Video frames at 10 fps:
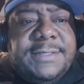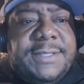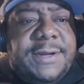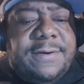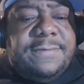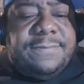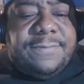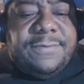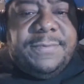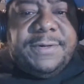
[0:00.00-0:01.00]
so there are
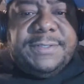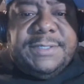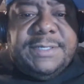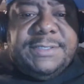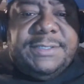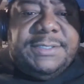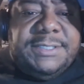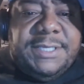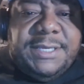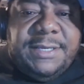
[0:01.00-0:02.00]
rumors, and as you
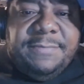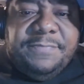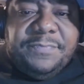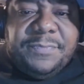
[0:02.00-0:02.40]
see,